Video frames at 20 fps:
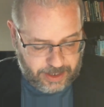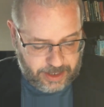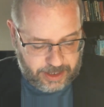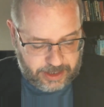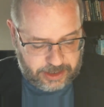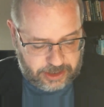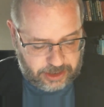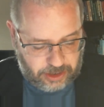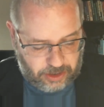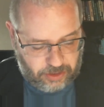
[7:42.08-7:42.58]

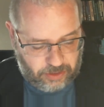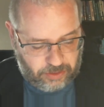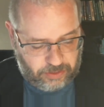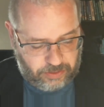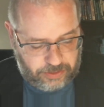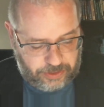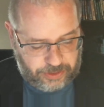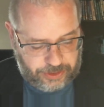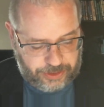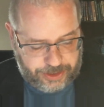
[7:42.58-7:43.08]

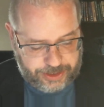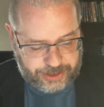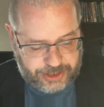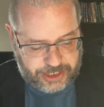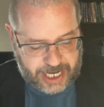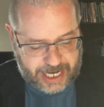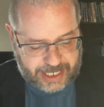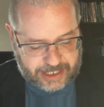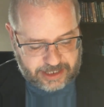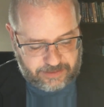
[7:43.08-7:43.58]
So the
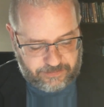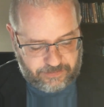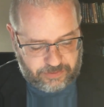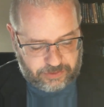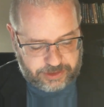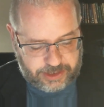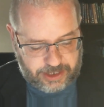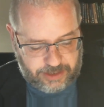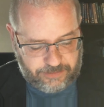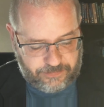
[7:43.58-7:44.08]

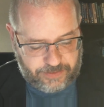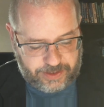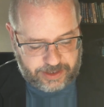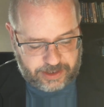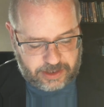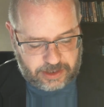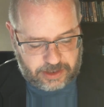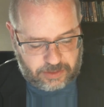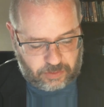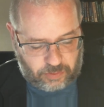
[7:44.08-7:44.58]
Jacksonville
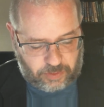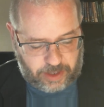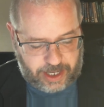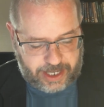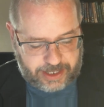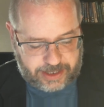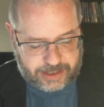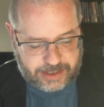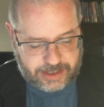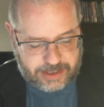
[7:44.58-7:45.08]
defense
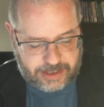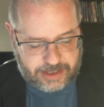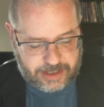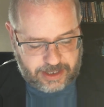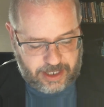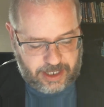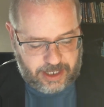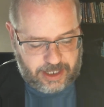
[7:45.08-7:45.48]
ranks